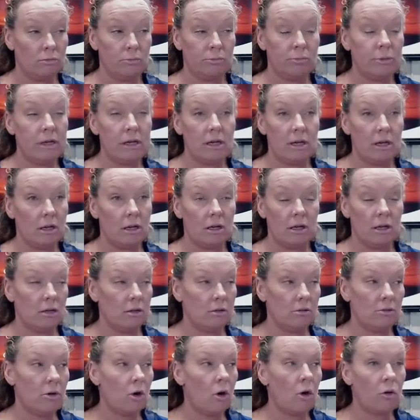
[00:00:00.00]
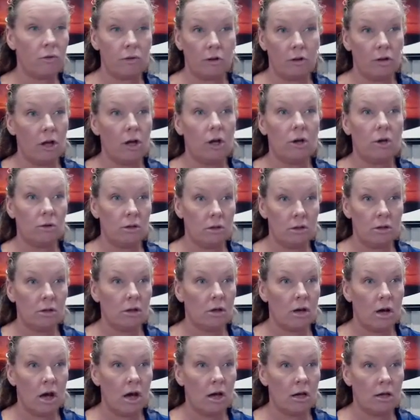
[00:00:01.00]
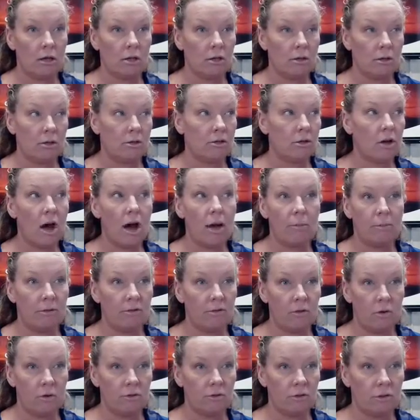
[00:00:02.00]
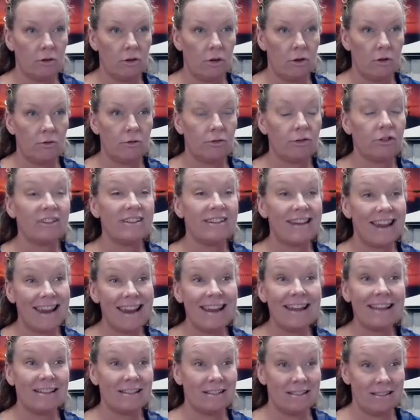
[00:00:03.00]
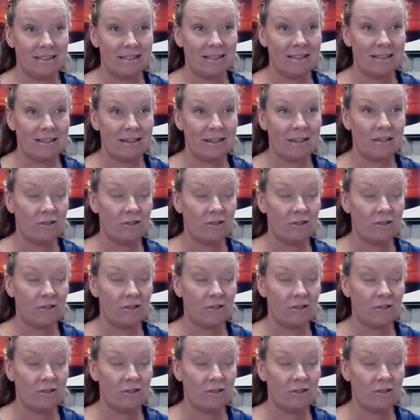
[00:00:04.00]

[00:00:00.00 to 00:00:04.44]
be in overload on top of overload for days,